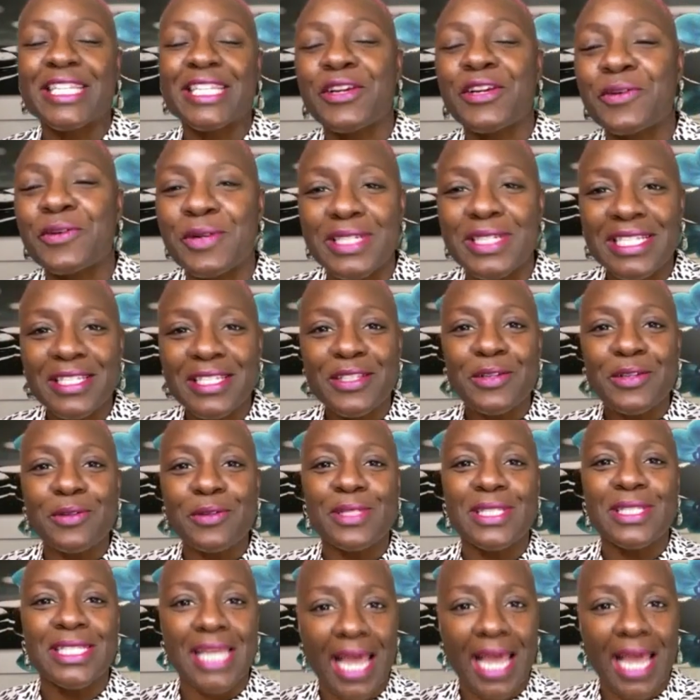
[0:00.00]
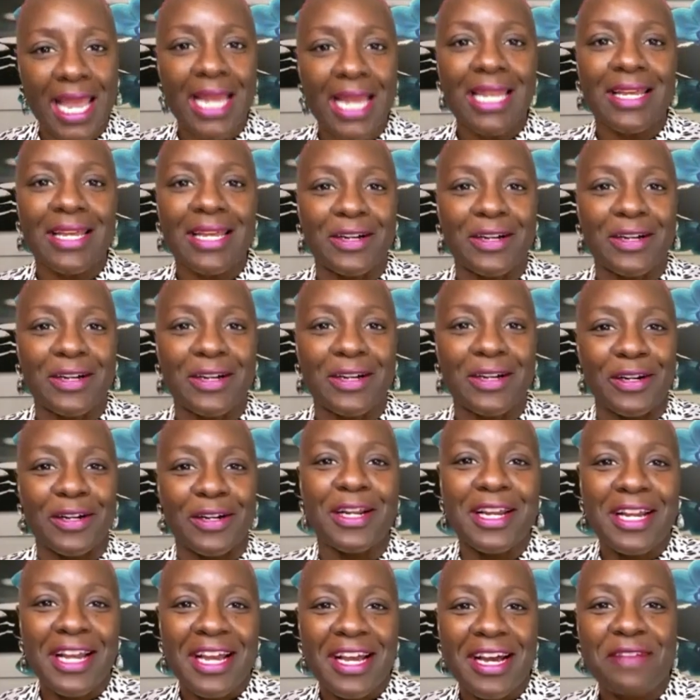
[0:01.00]
Krystal Taylor
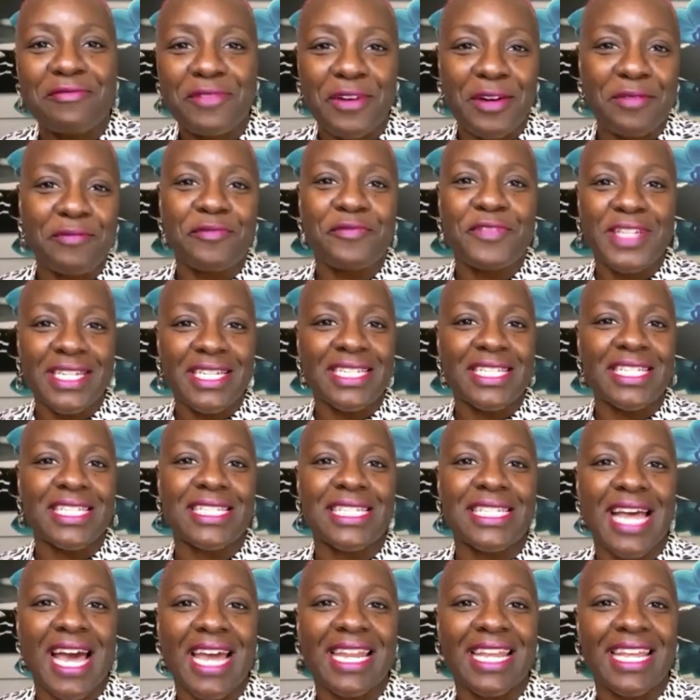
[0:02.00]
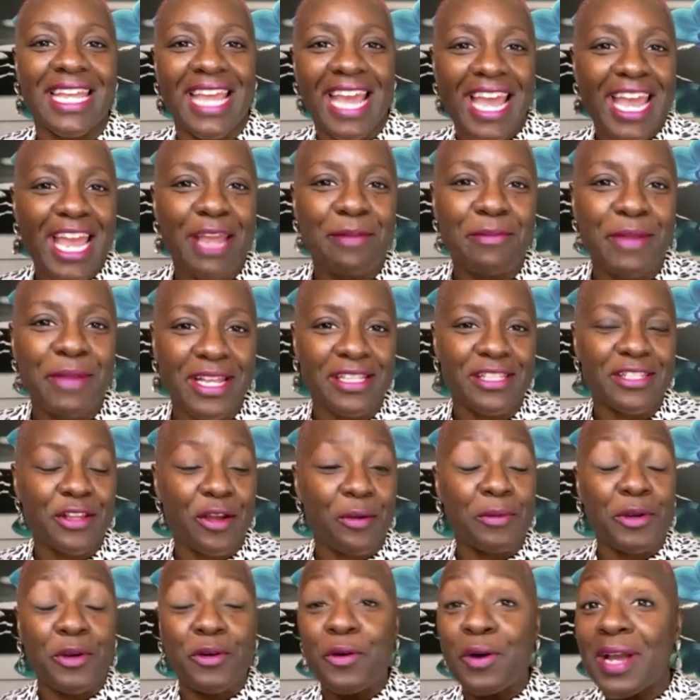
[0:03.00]
uh, from Fitness is Not a Game. And so I'm
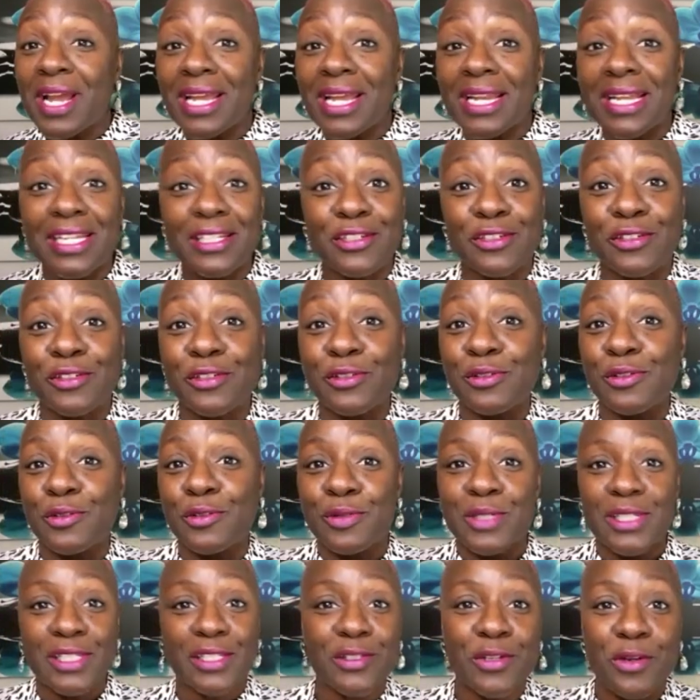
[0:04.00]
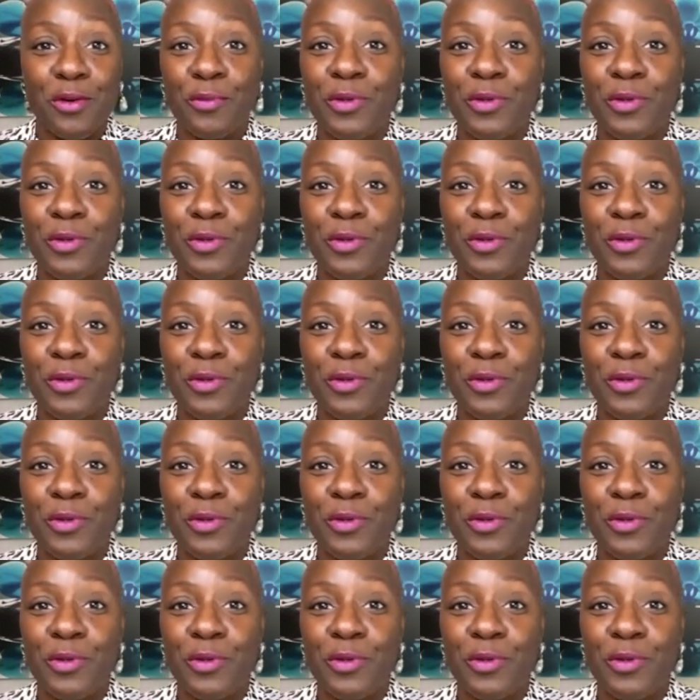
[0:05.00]
gonna go ahead and introduce Krystal.